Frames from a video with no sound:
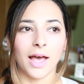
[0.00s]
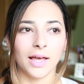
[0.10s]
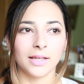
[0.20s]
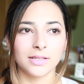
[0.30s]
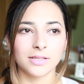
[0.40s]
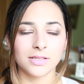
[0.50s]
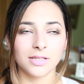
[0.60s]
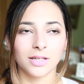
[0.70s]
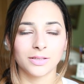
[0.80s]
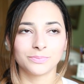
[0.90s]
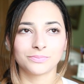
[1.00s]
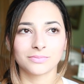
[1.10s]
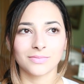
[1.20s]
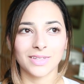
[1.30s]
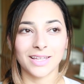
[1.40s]
And
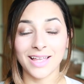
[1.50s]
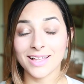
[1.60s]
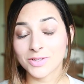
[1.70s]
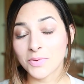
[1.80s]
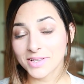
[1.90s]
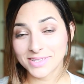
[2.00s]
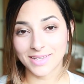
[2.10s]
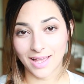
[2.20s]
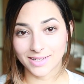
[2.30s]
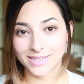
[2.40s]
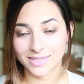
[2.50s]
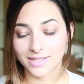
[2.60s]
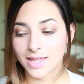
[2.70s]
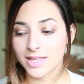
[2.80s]
that's quite sad, isn't it?